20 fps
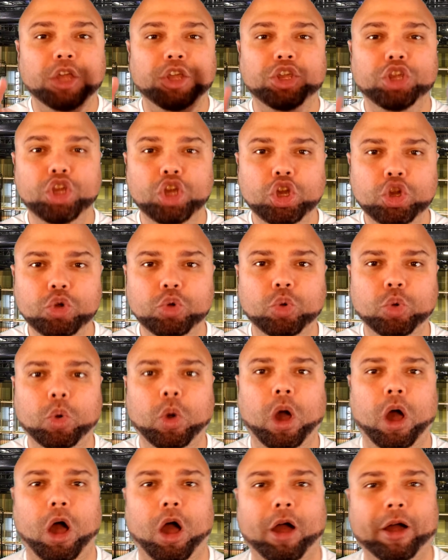
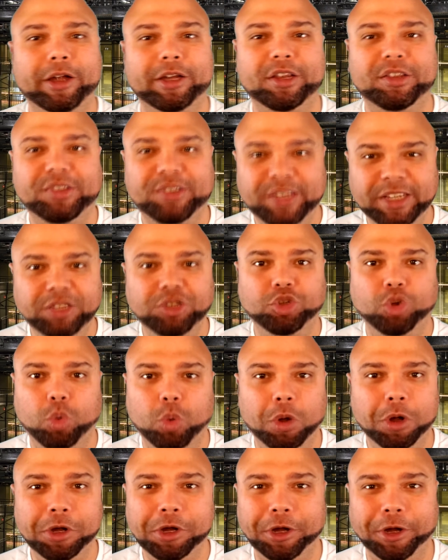You are an essential
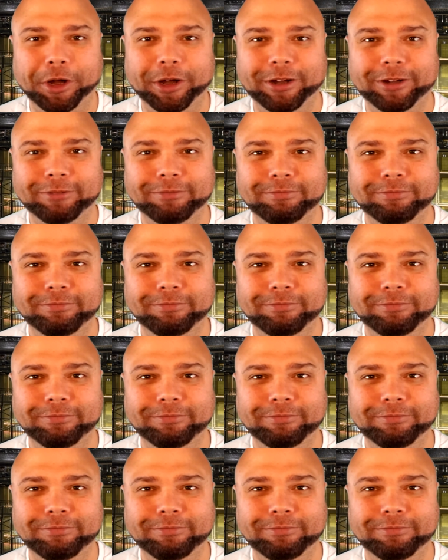worker.